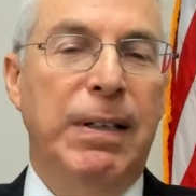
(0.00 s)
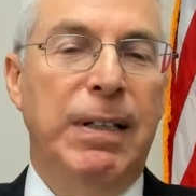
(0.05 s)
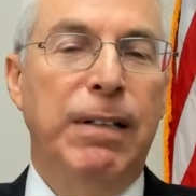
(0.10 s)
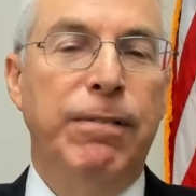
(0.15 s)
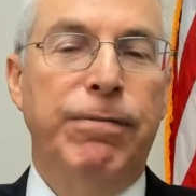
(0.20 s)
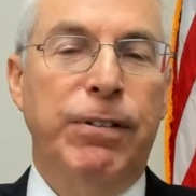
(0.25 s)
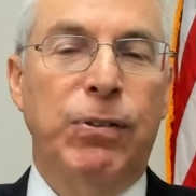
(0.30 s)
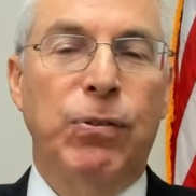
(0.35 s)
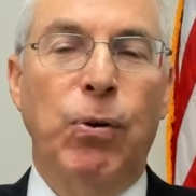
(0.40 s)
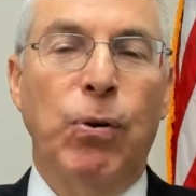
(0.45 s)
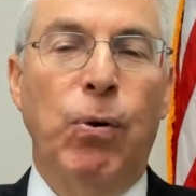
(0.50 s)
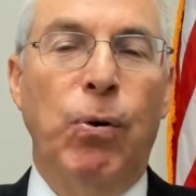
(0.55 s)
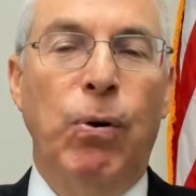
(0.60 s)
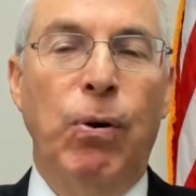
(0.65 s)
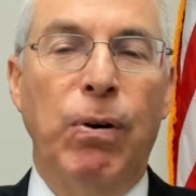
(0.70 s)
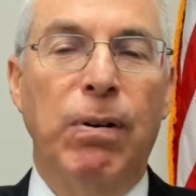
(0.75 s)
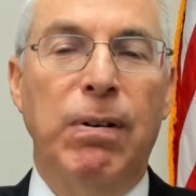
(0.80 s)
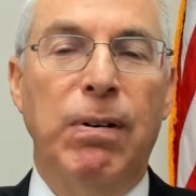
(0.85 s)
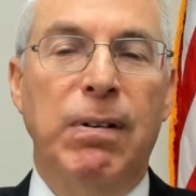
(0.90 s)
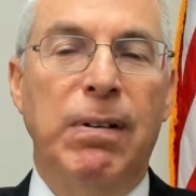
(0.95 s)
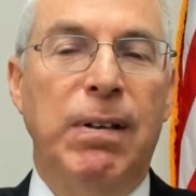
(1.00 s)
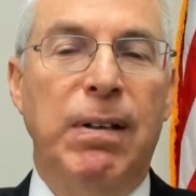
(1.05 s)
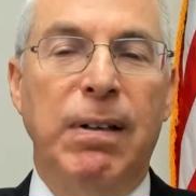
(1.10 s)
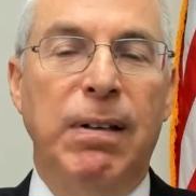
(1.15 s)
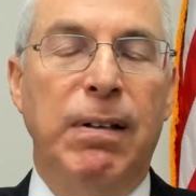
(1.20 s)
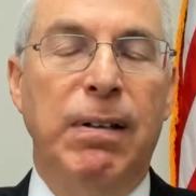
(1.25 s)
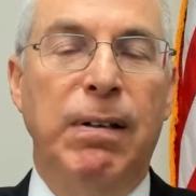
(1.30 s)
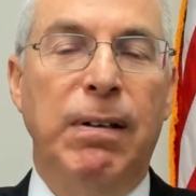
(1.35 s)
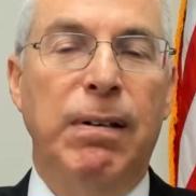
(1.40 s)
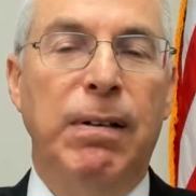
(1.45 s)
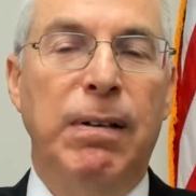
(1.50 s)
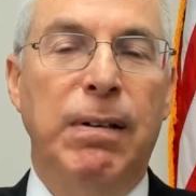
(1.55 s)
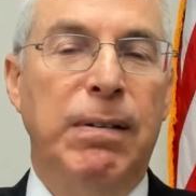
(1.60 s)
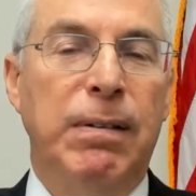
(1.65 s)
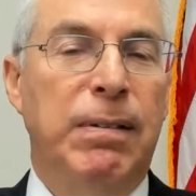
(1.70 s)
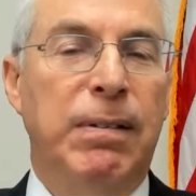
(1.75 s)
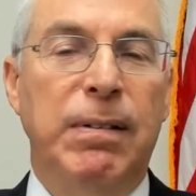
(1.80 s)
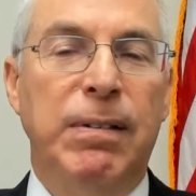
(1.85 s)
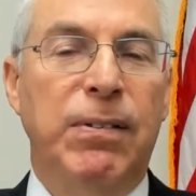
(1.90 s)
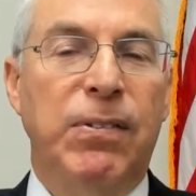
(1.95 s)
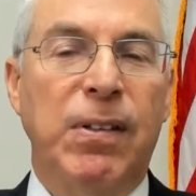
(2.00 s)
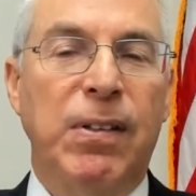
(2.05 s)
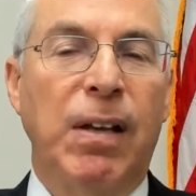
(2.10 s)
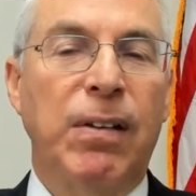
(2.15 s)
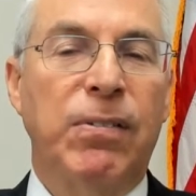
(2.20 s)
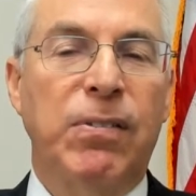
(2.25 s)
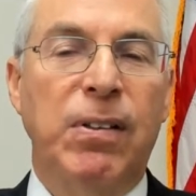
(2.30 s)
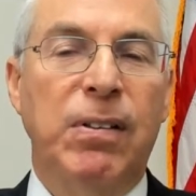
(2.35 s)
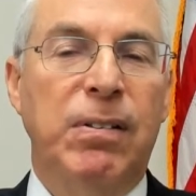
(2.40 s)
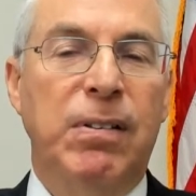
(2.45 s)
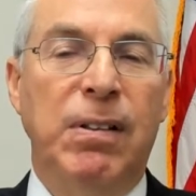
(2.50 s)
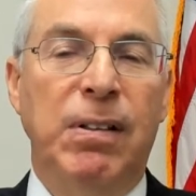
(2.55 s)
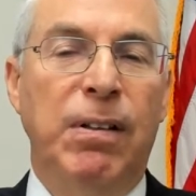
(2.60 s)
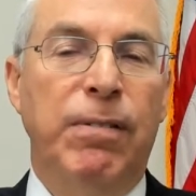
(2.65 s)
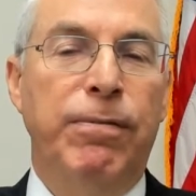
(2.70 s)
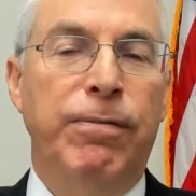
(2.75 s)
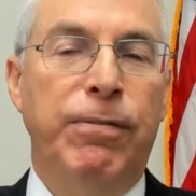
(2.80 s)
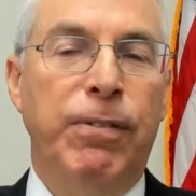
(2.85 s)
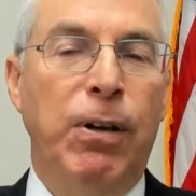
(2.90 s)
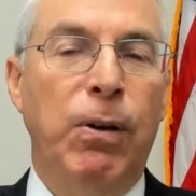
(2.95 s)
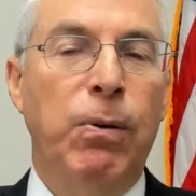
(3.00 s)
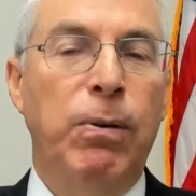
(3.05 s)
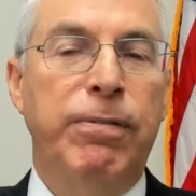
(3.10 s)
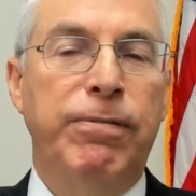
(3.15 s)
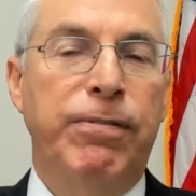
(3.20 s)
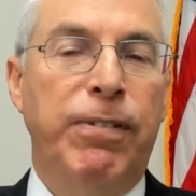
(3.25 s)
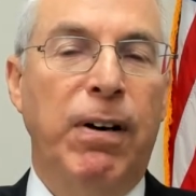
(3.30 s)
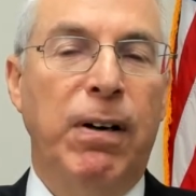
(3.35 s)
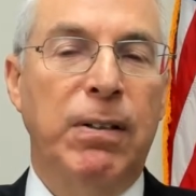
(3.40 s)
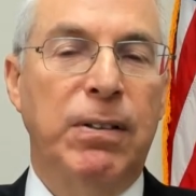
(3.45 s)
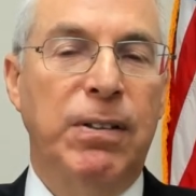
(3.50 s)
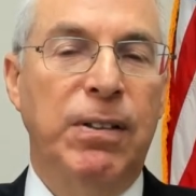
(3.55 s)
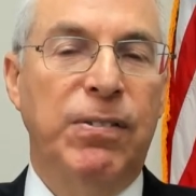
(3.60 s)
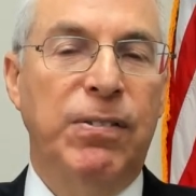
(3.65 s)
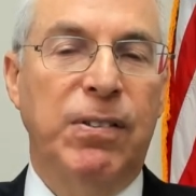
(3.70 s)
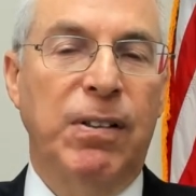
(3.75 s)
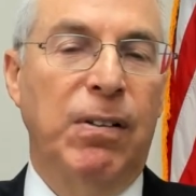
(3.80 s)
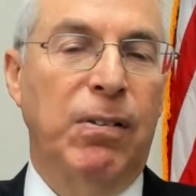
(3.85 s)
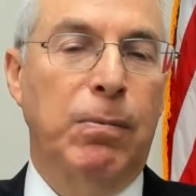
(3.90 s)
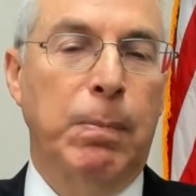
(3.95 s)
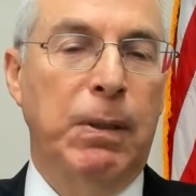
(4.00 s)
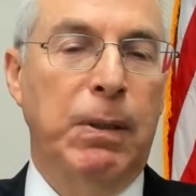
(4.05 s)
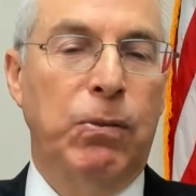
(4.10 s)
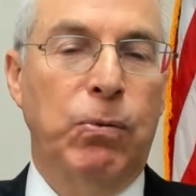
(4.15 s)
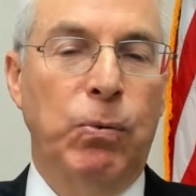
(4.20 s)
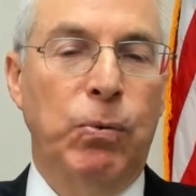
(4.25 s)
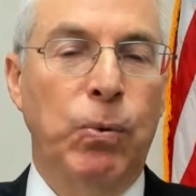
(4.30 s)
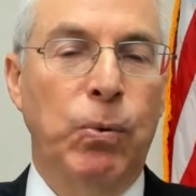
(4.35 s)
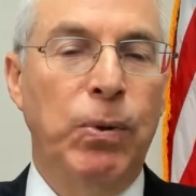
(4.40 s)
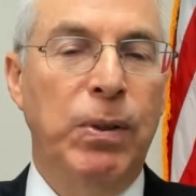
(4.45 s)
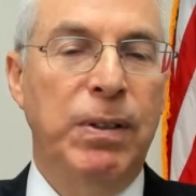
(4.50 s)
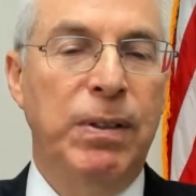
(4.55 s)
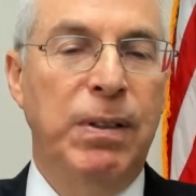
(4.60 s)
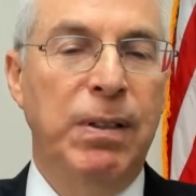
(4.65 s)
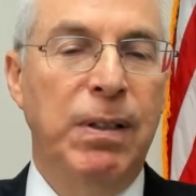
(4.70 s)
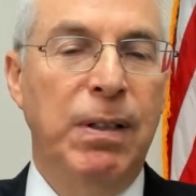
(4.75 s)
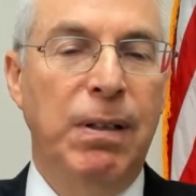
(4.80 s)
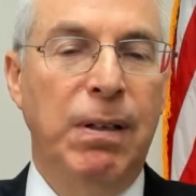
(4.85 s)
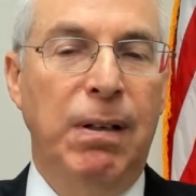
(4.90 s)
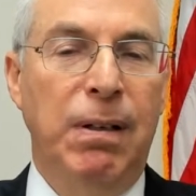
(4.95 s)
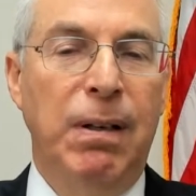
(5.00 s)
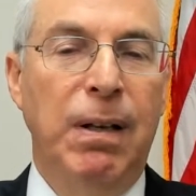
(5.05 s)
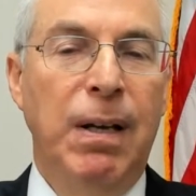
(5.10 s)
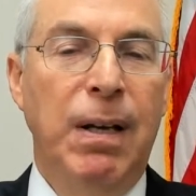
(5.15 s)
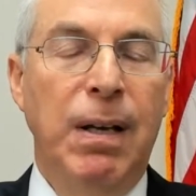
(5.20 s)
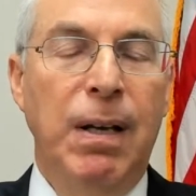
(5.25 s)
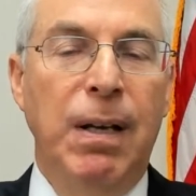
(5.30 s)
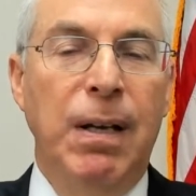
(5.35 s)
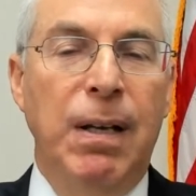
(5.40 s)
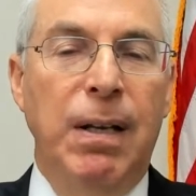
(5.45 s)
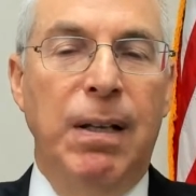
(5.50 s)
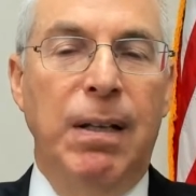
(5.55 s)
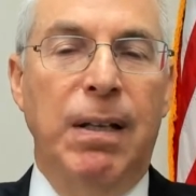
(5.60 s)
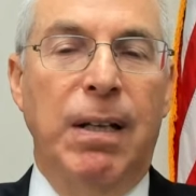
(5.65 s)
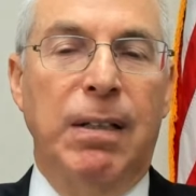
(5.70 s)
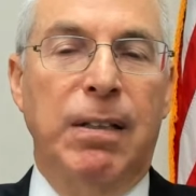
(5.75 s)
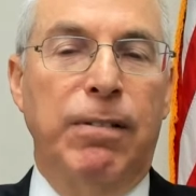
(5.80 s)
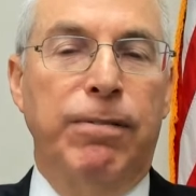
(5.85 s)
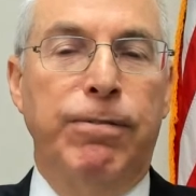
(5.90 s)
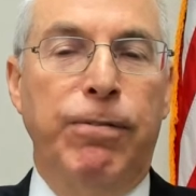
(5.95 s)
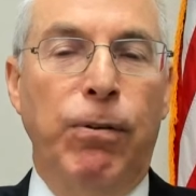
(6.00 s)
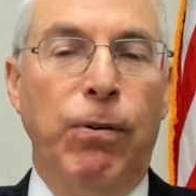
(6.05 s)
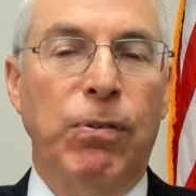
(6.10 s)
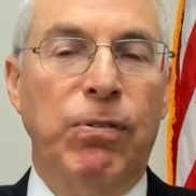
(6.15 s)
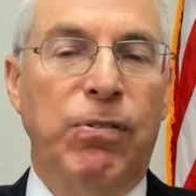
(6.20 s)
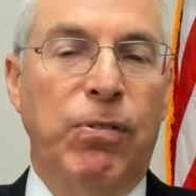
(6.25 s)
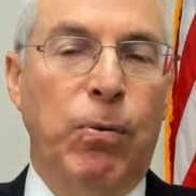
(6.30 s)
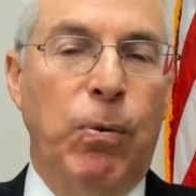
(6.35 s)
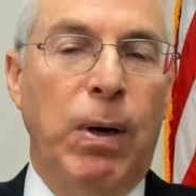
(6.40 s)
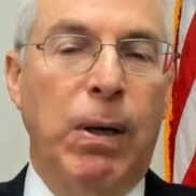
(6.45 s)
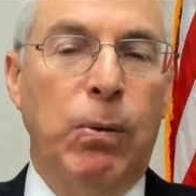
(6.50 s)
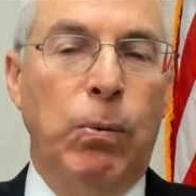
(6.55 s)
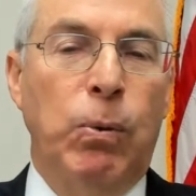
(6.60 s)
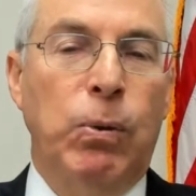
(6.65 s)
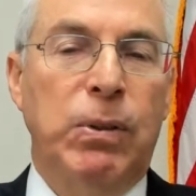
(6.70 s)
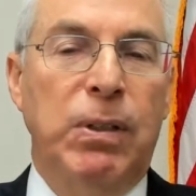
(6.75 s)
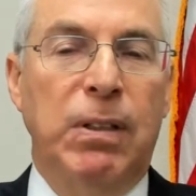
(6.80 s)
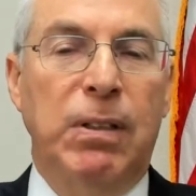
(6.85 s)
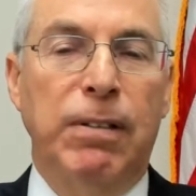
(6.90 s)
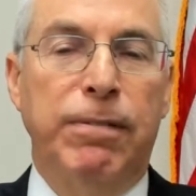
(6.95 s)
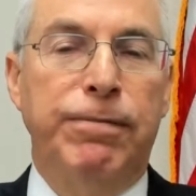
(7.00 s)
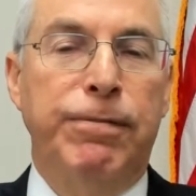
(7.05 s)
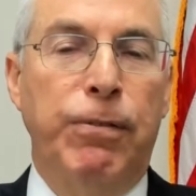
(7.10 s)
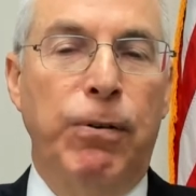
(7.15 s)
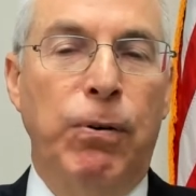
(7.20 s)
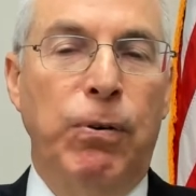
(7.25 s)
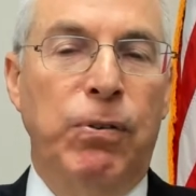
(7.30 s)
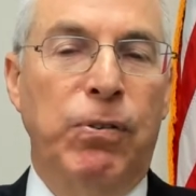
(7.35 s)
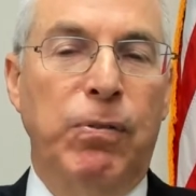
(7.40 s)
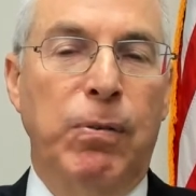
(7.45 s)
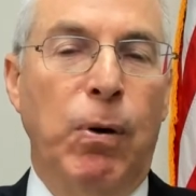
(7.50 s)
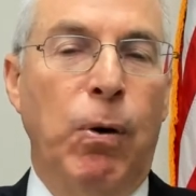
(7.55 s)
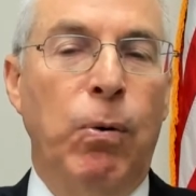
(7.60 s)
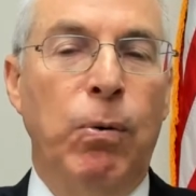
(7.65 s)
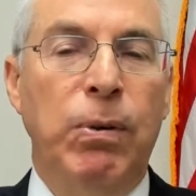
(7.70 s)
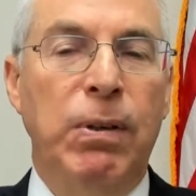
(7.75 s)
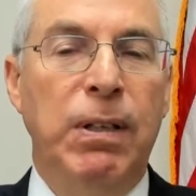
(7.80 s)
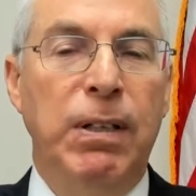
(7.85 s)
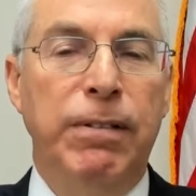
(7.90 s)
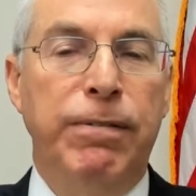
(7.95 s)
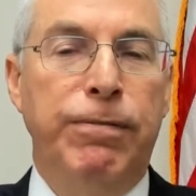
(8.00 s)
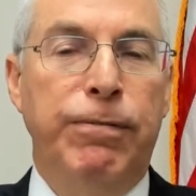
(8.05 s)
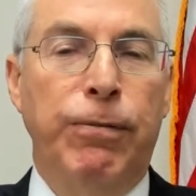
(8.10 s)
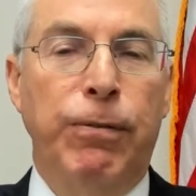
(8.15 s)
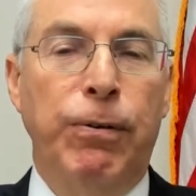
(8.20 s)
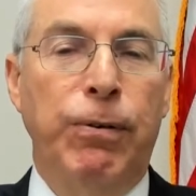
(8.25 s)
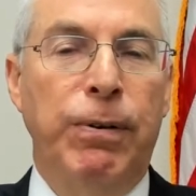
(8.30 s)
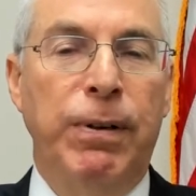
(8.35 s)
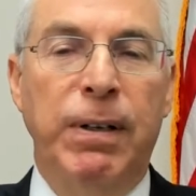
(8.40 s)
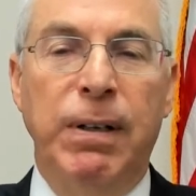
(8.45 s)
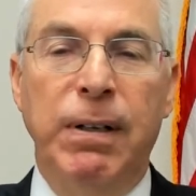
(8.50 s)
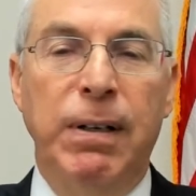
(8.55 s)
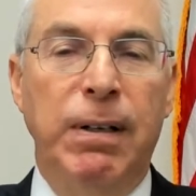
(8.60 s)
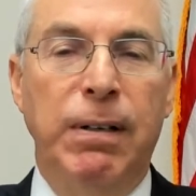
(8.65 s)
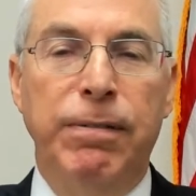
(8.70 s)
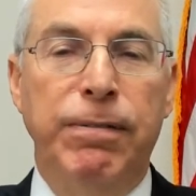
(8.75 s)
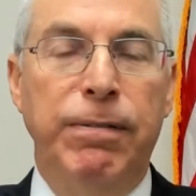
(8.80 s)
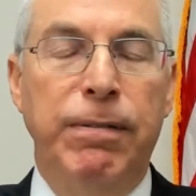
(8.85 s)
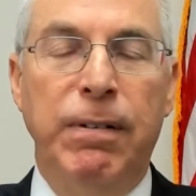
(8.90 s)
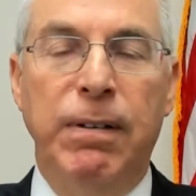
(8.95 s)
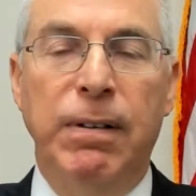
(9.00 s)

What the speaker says: if at all, sunsets in a very far distance. But to do a deal that affords Iran what it affords only for a